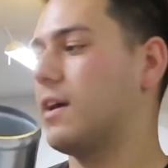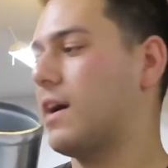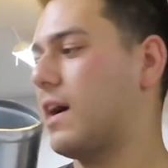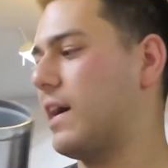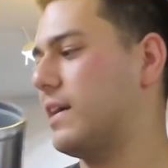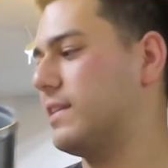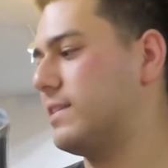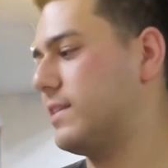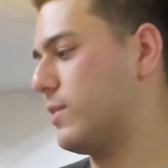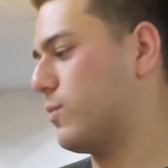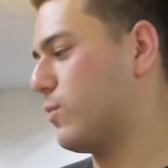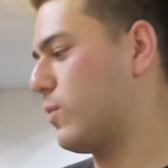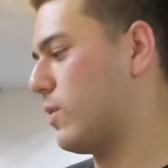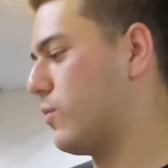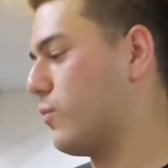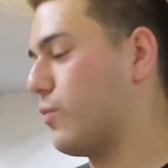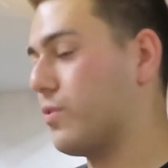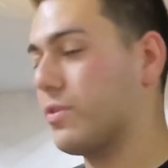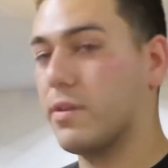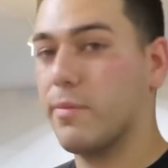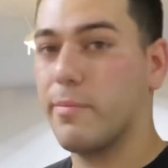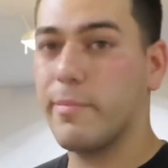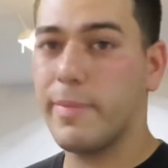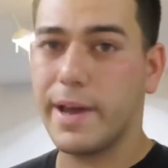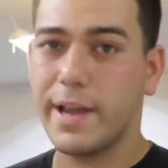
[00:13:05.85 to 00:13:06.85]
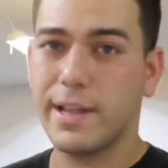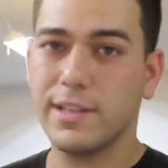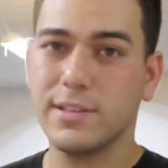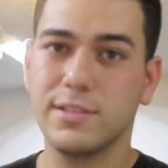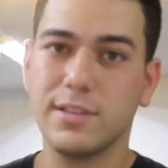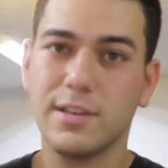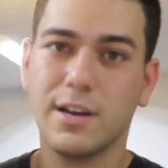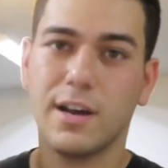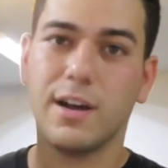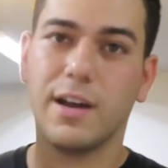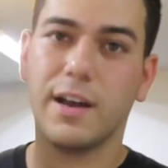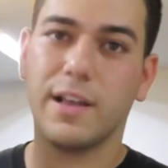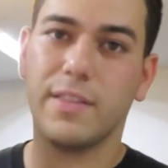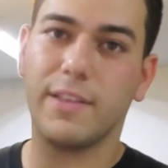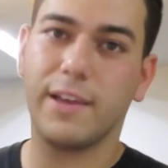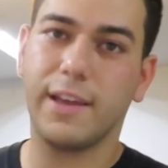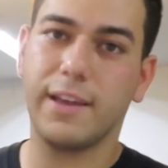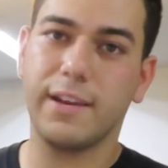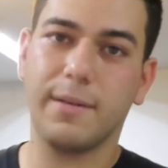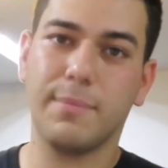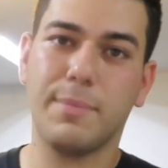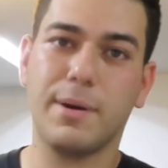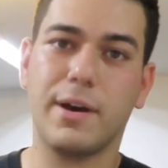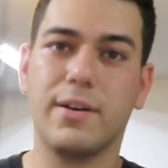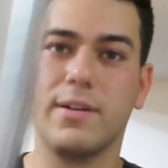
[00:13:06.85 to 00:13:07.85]
I did one with the bandsaw, and
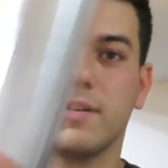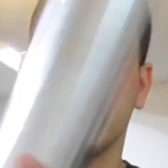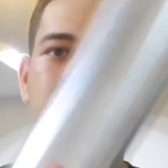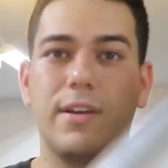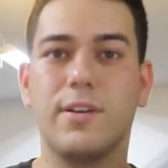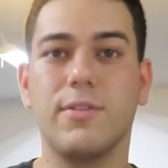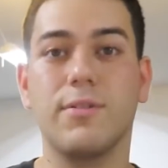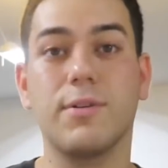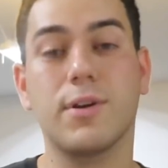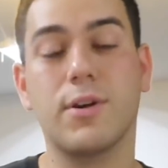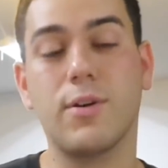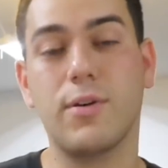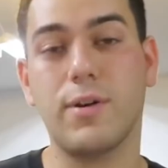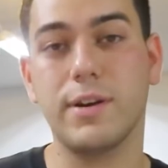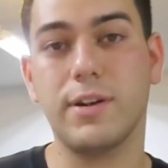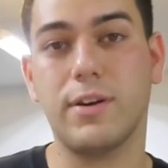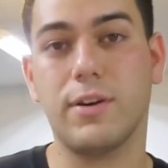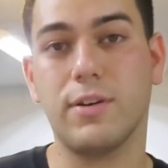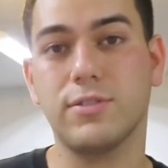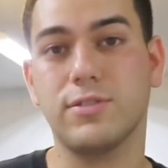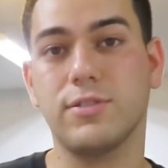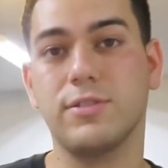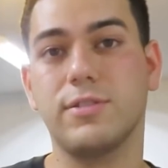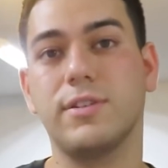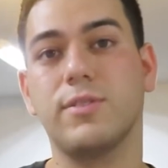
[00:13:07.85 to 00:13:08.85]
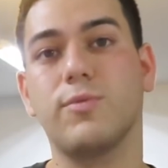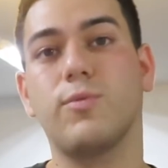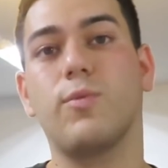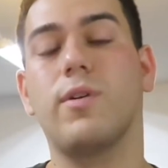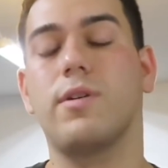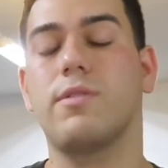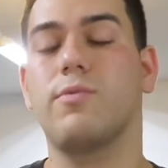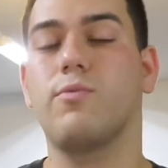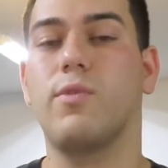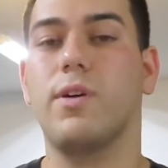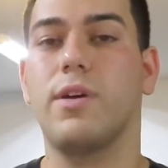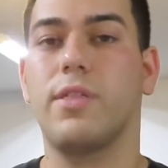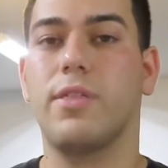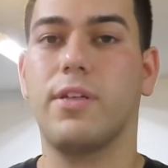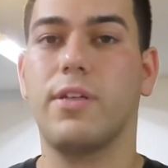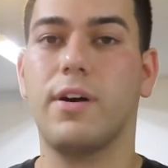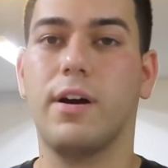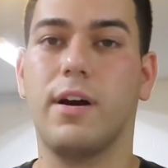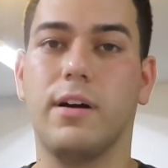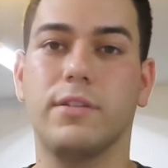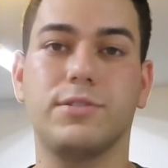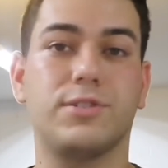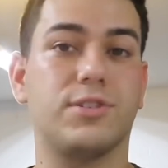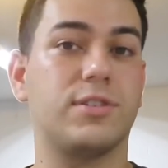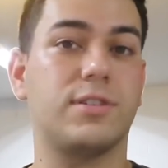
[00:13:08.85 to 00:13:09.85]
then about a year ago I also did one with
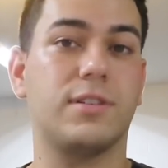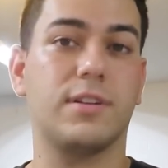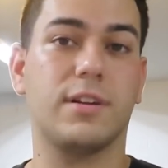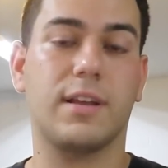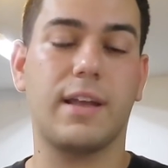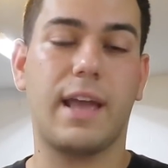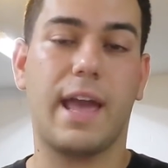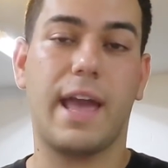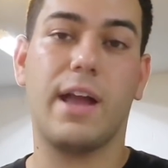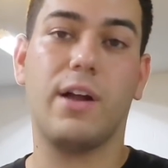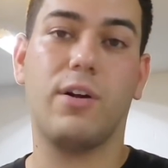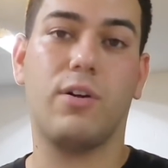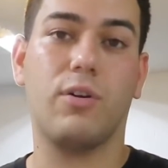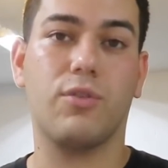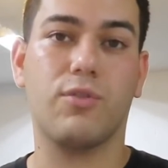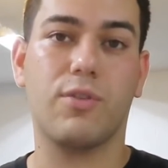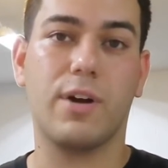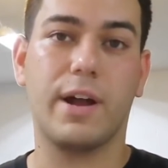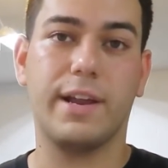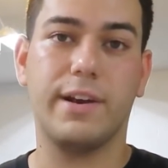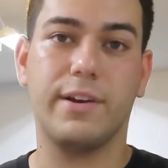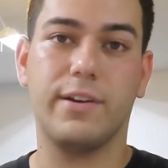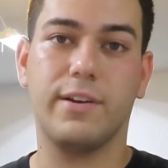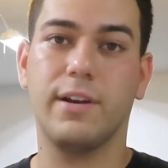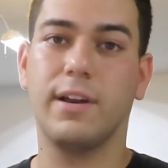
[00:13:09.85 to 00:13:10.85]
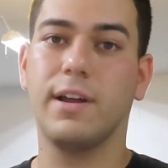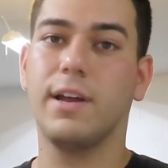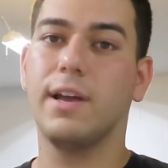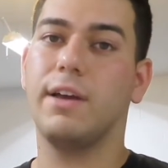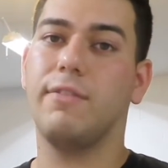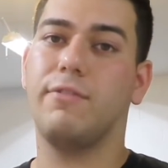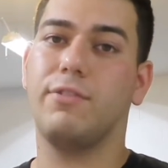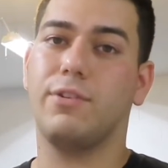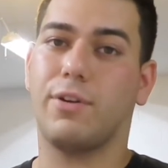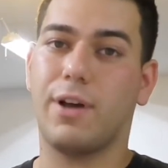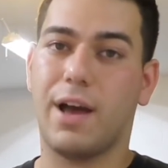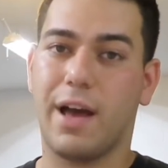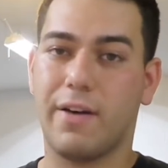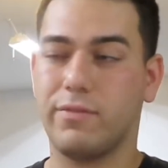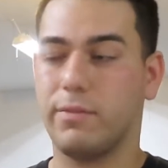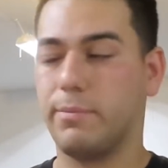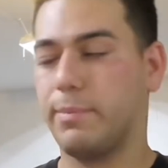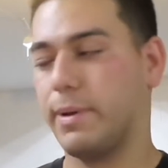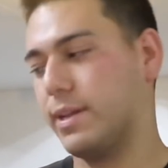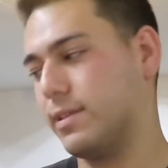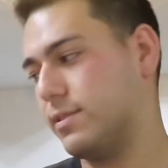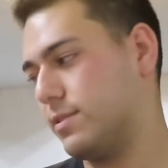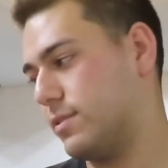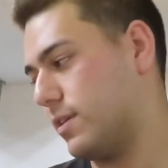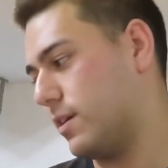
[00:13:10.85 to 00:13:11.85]
just the angle grinder if you don't have a
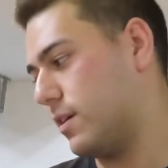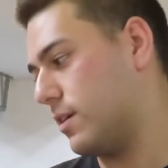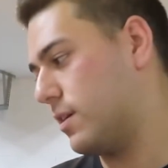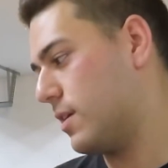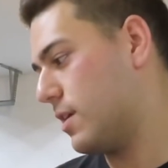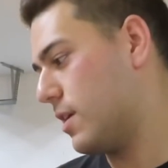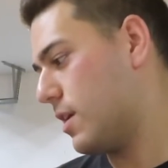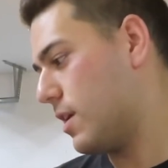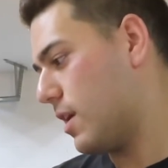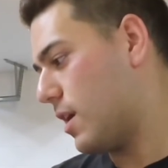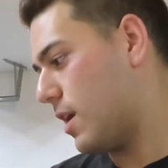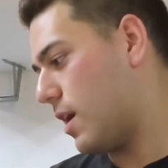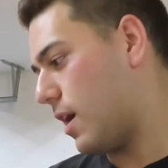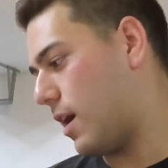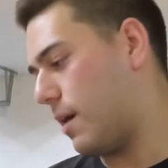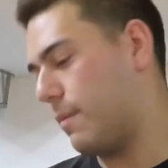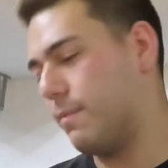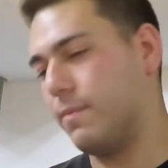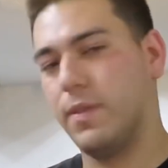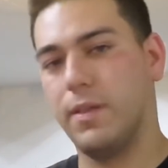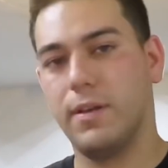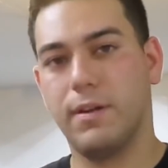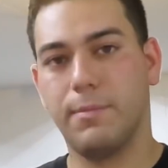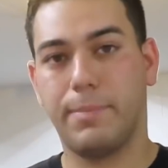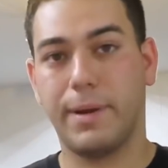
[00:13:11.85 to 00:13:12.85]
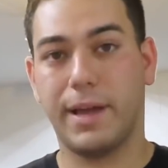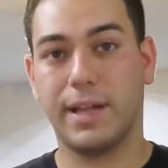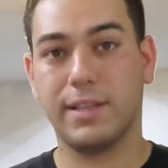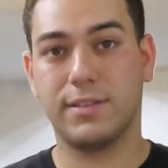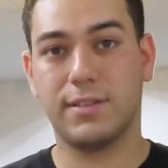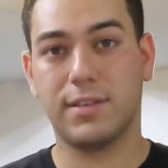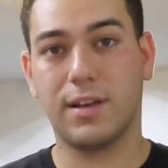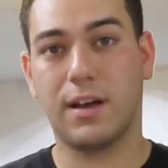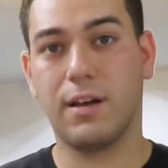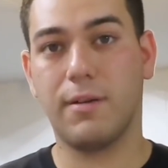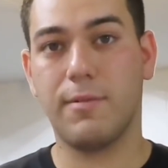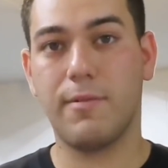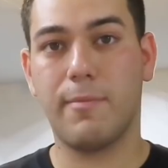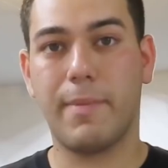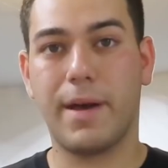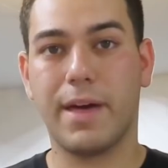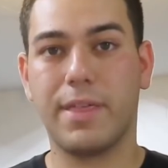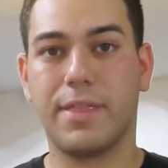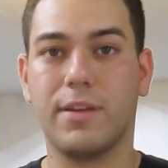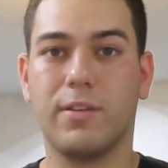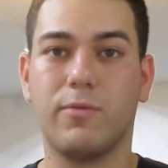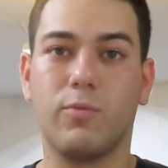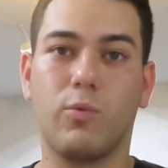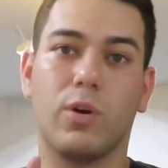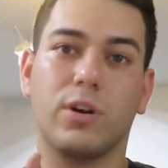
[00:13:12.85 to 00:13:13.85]
bandsaw. The bandsaw
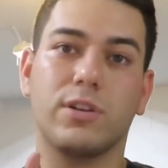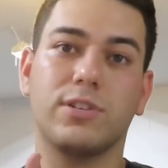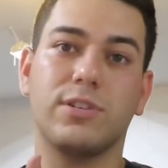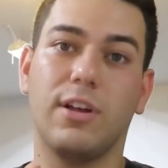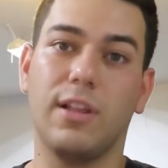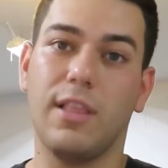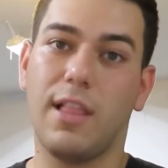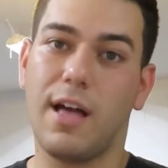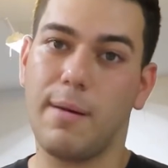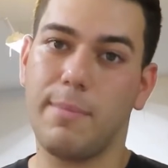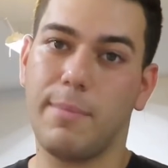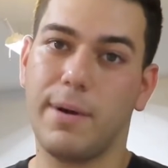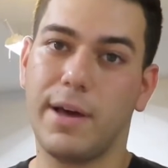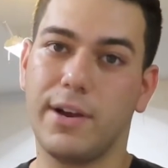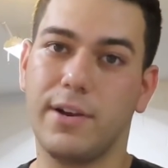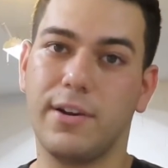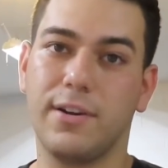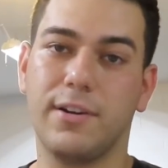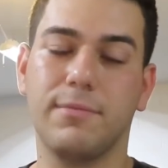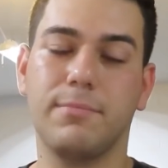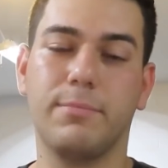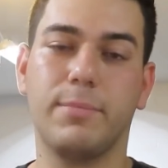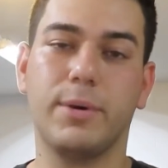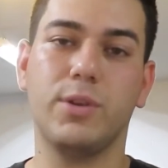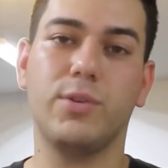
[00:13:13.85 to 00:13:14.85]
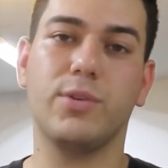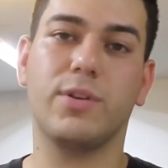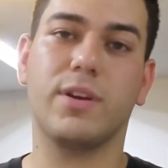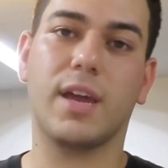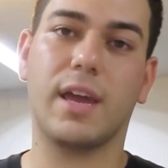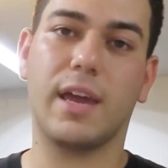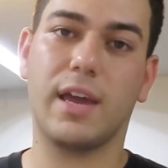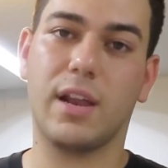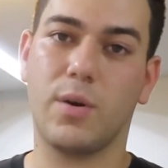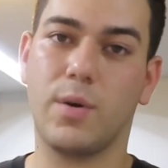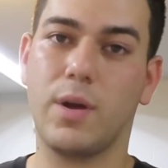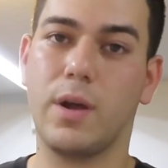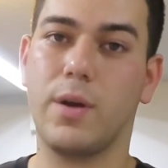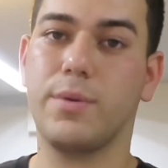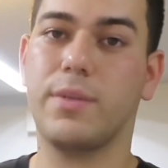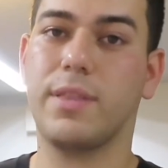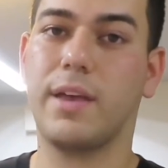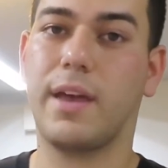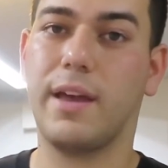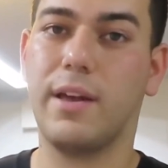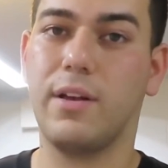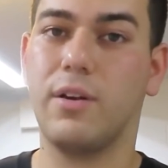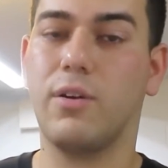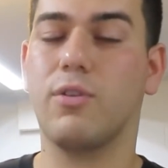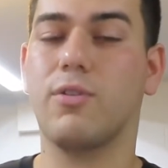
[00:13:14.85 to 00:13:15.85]
method works a lot better, but you can get away with
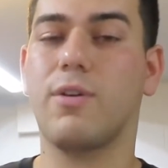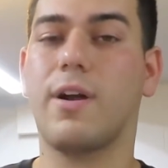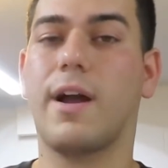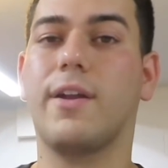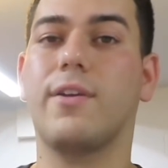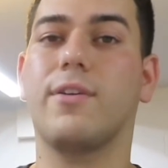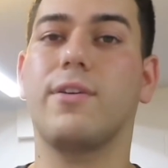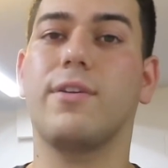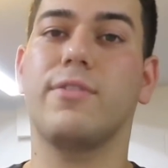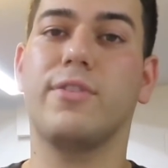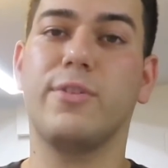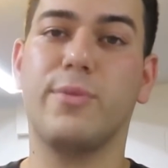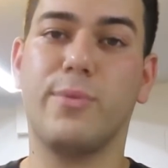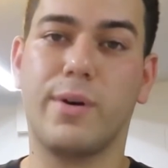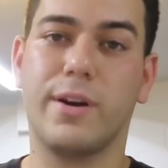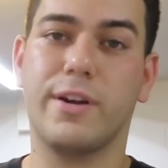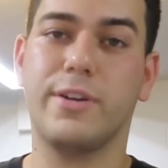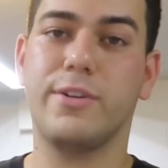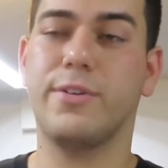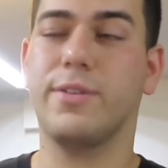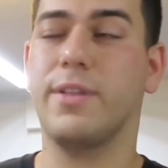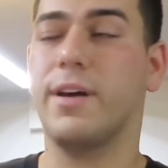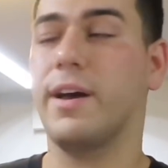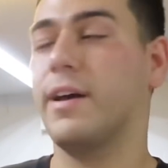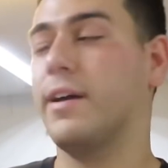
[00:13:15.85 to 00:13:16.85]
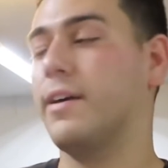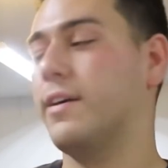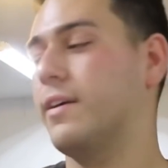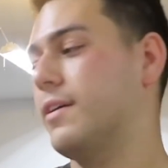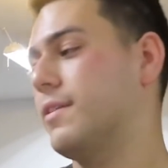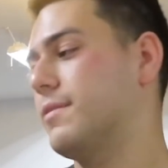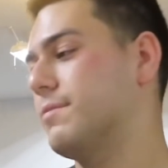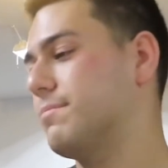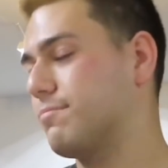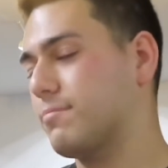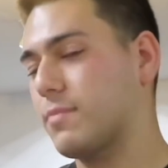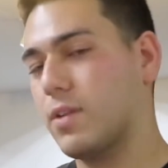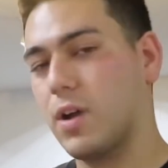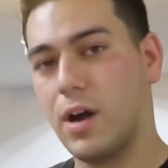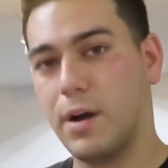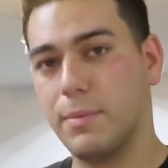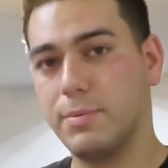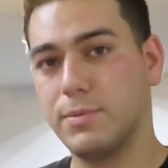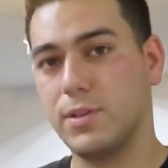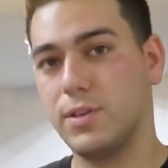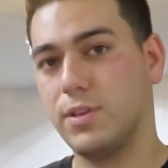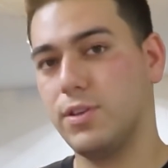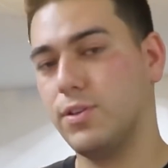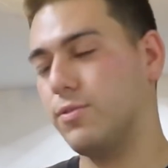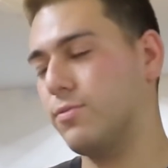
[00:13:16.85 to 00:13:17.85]
the angle grinder if you want to do that.
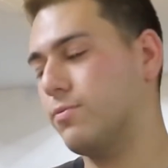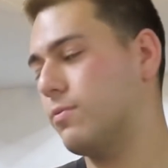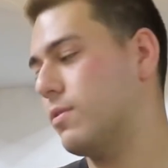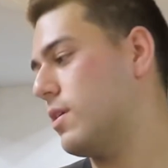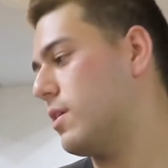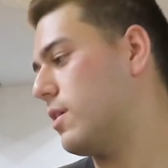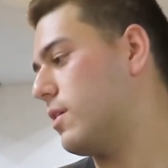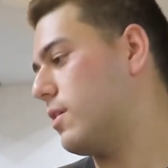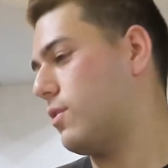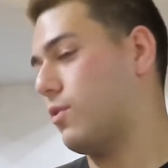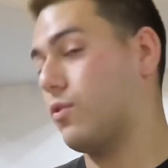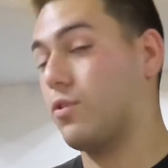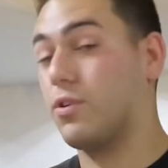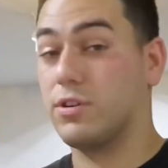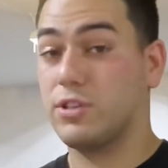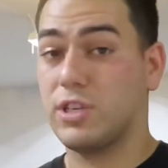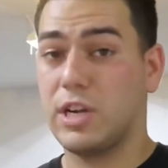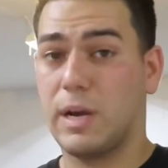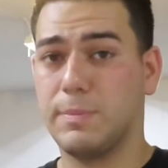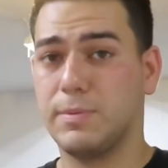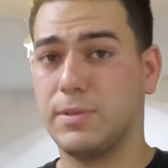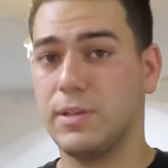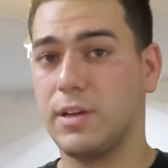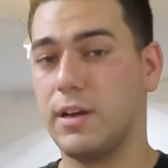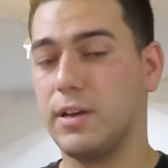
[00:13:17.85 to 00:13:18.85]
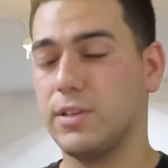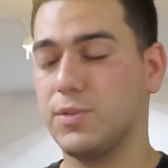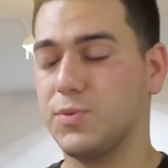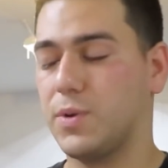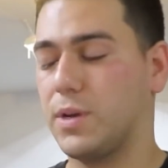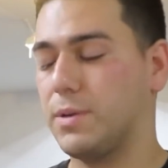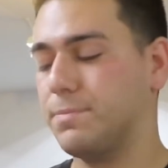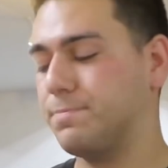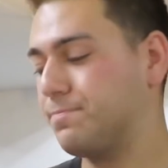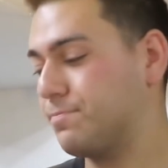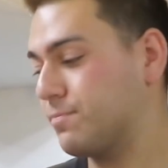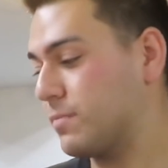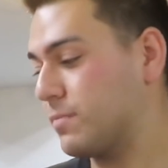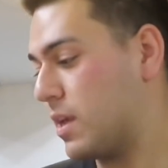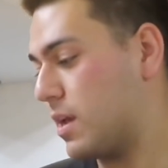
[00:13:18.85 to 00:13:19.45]
Up to you, or a chop saw as well.